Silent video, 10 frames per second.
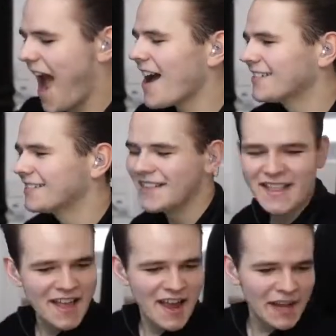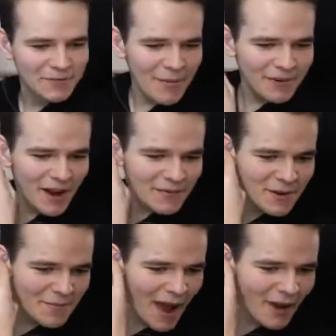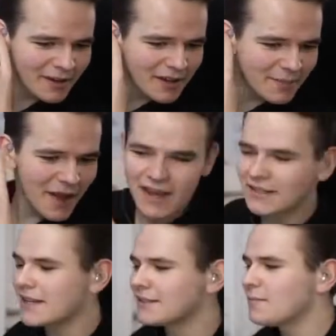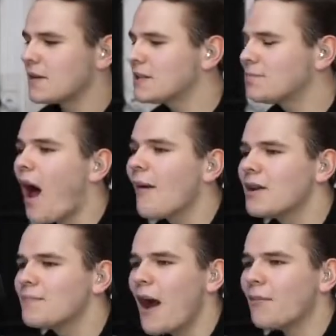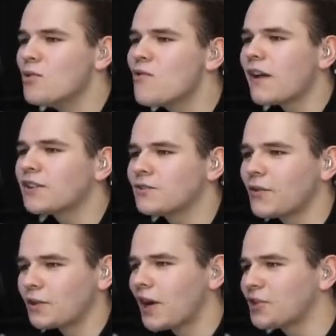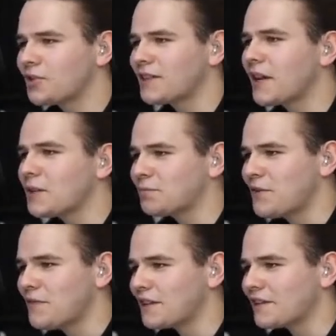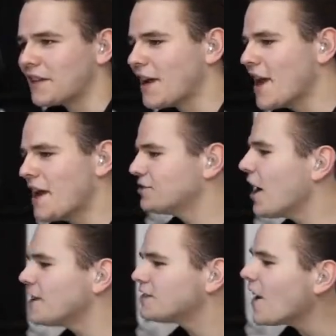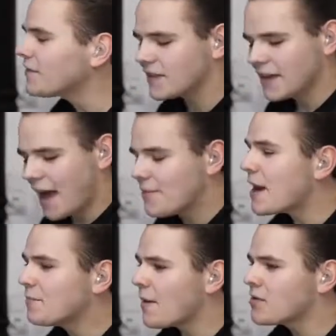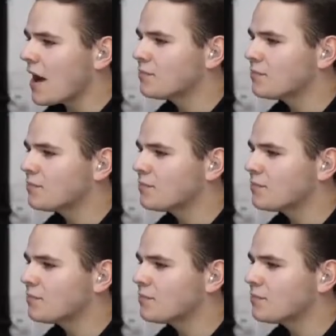Ah! It's probably not even about about. It's a, it's a probably about moving to another country. I said this previously. It's not. It's not. I mean, I'm, I'm